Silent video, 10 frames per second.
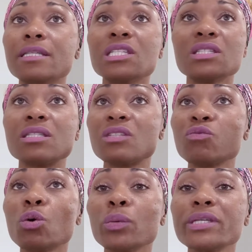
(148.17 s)
This
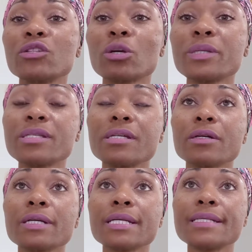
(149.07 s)
4-week sermon
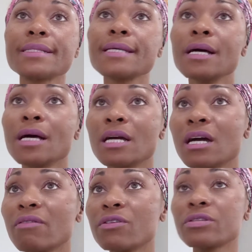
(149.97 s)
series
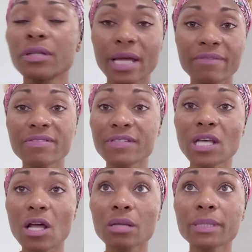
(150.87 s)
covers the life of
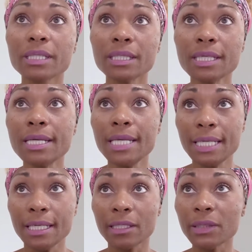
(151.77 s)
Solomon,
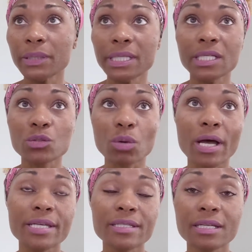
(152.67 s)
including his
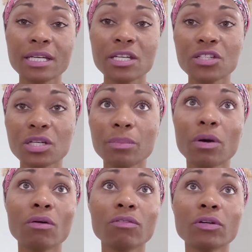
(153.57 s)
rise to kingship
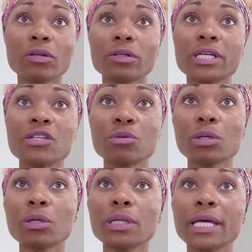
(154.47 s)
over
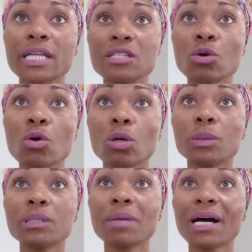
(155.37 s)
Israel and his
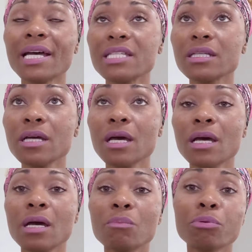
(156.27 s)
horrible demise.
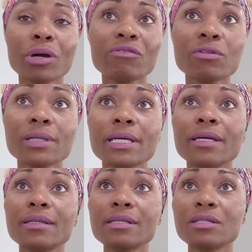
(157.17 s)

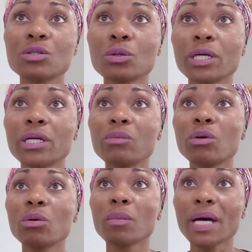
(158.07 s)
Prayerfully, this story
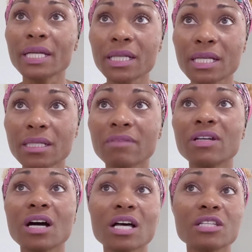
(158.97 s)
will remind us of
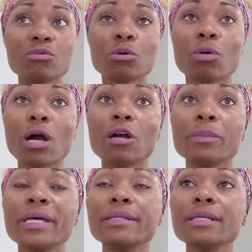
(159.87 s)
God's
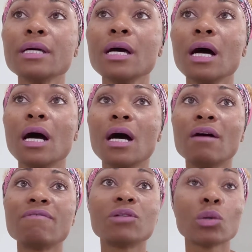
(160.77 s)
requirement
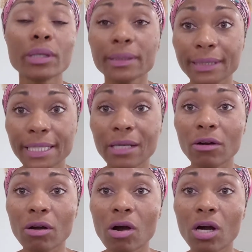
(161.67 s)
of loyalty in
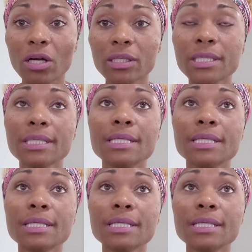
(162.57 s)
our heart.